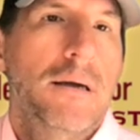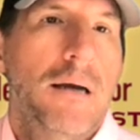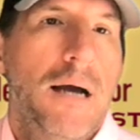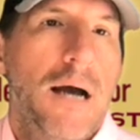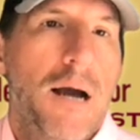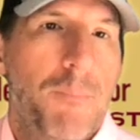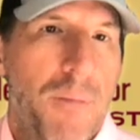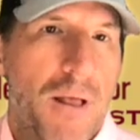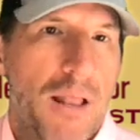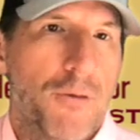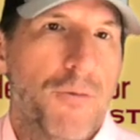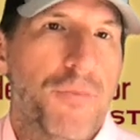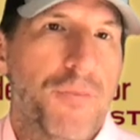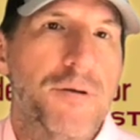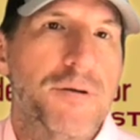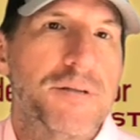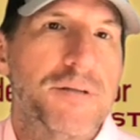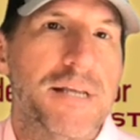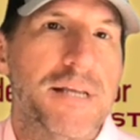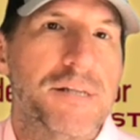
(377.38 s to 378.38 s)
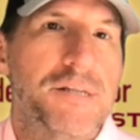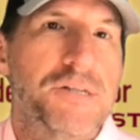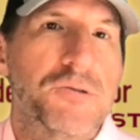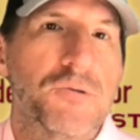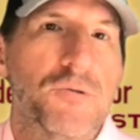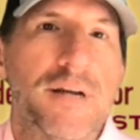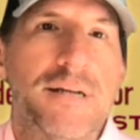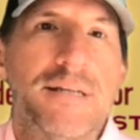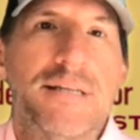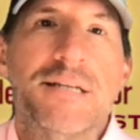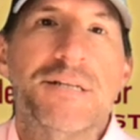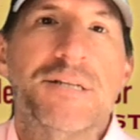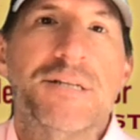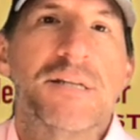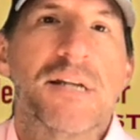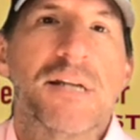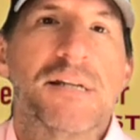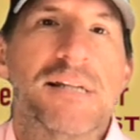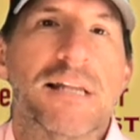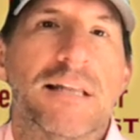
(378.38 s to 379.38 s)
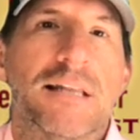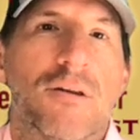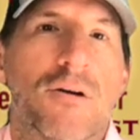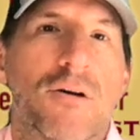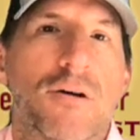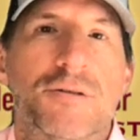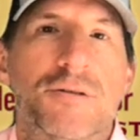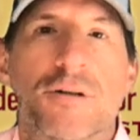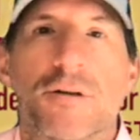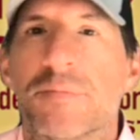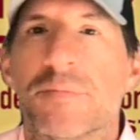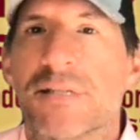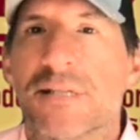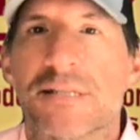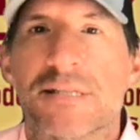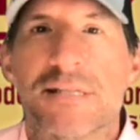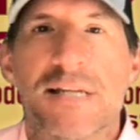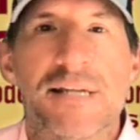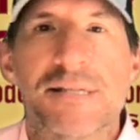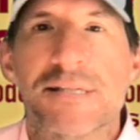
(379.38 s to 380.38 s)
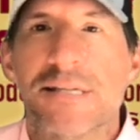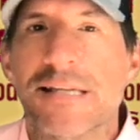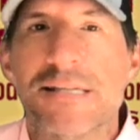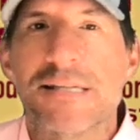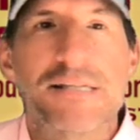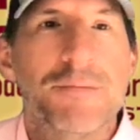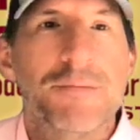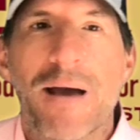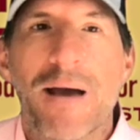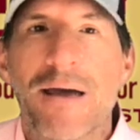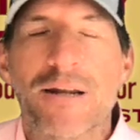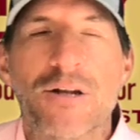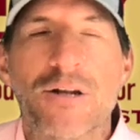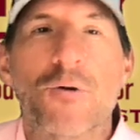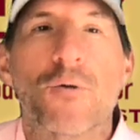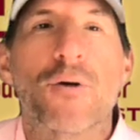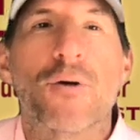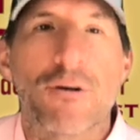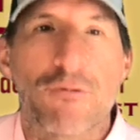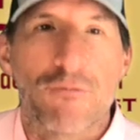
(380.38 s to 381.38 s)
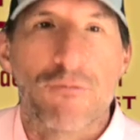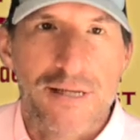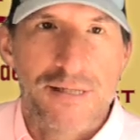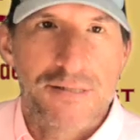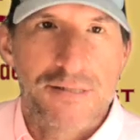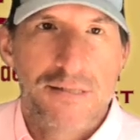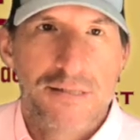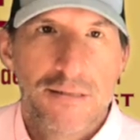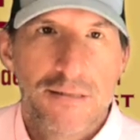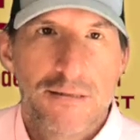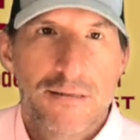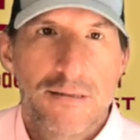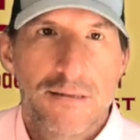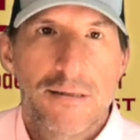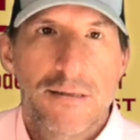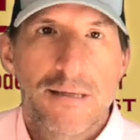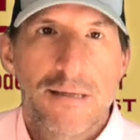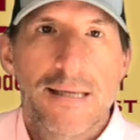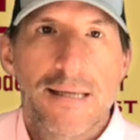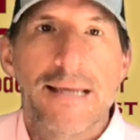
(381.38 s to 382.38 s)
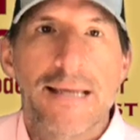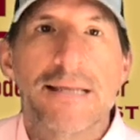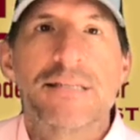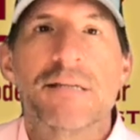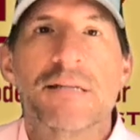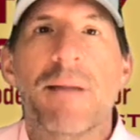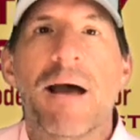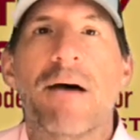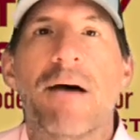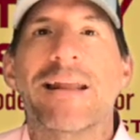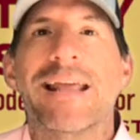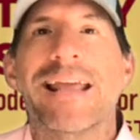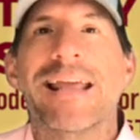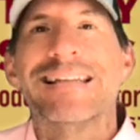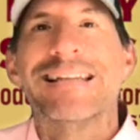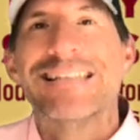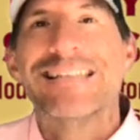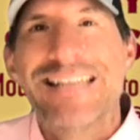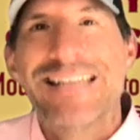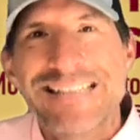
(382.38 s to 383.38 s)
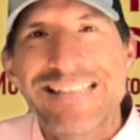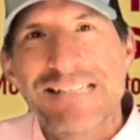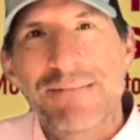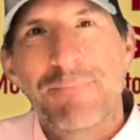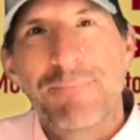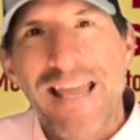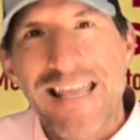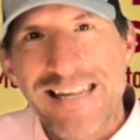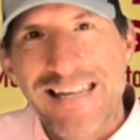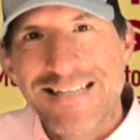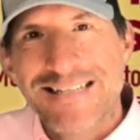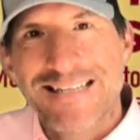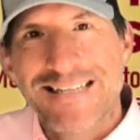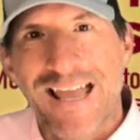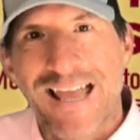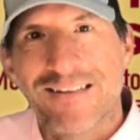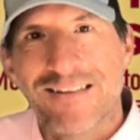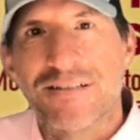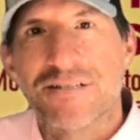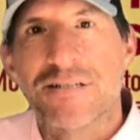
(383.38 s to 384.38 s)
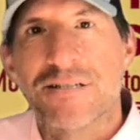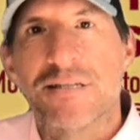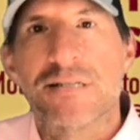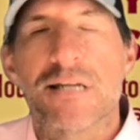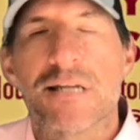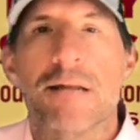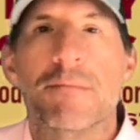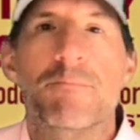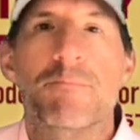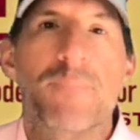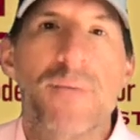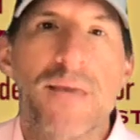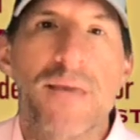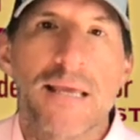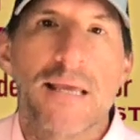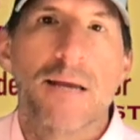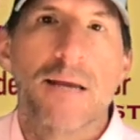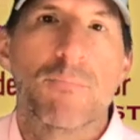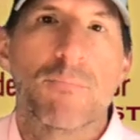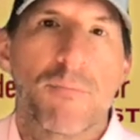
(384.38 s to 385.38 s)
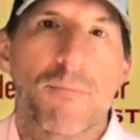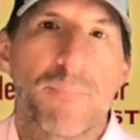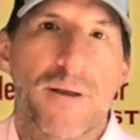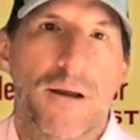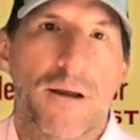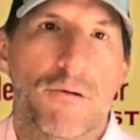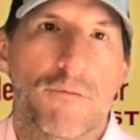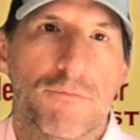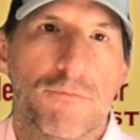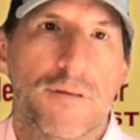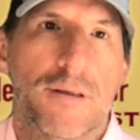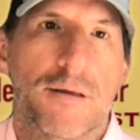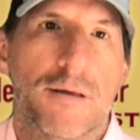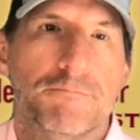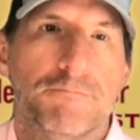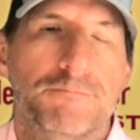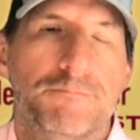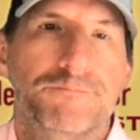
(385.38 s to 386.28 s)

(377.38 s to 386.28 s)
Apollo 13's story teaches us that long-term success isn't about ignoring risk. It's about anticipating challenges and being prepared for them.